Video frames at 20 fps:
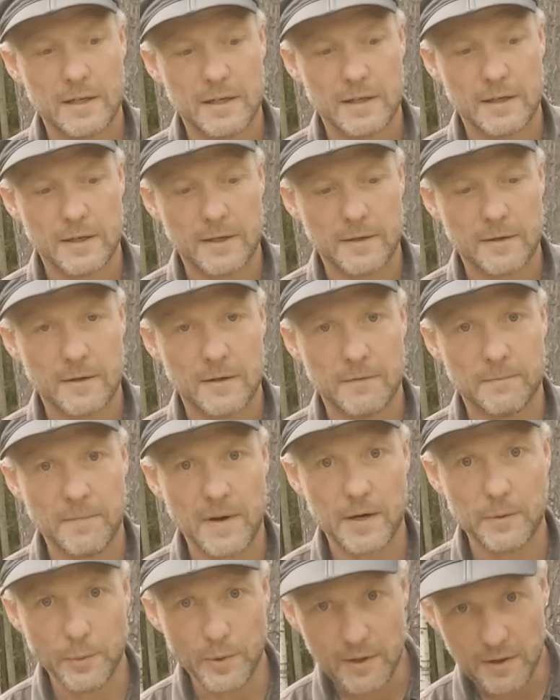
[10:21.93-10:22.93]

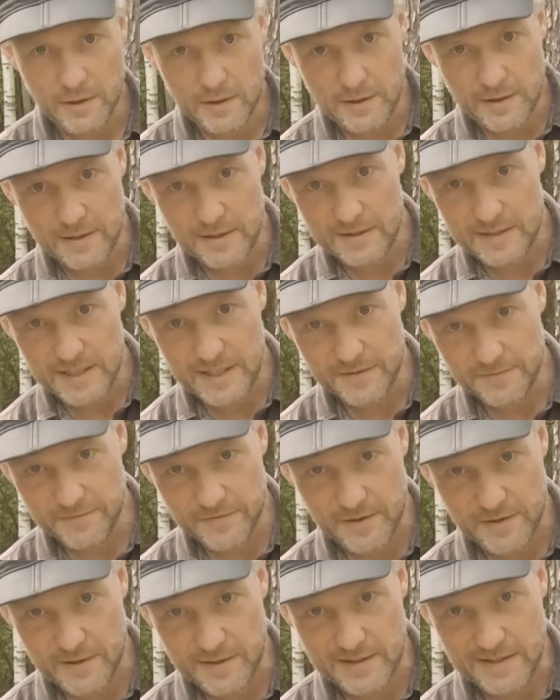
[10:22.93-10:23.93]
I will leave
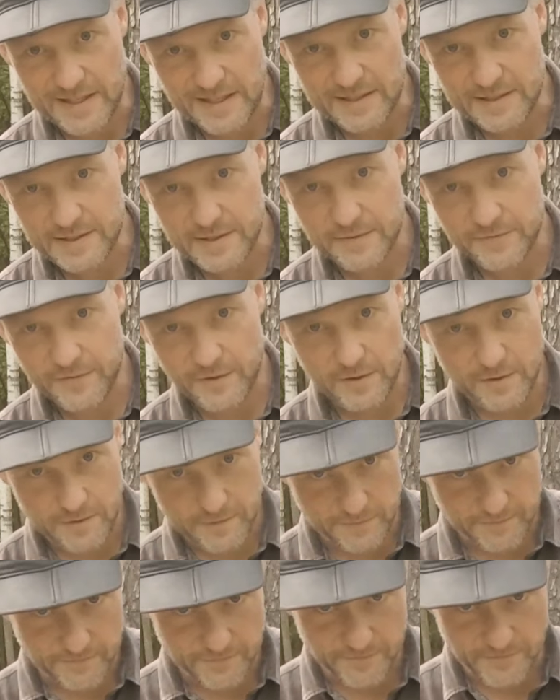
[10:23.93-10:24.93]
links
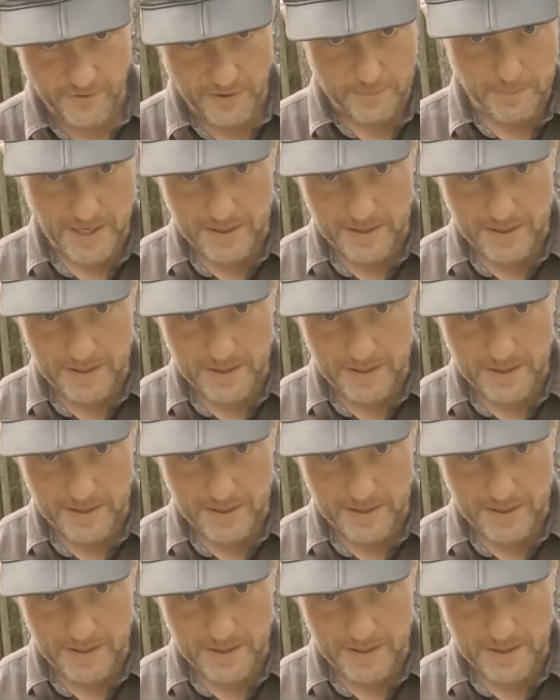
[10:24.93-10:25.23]
for the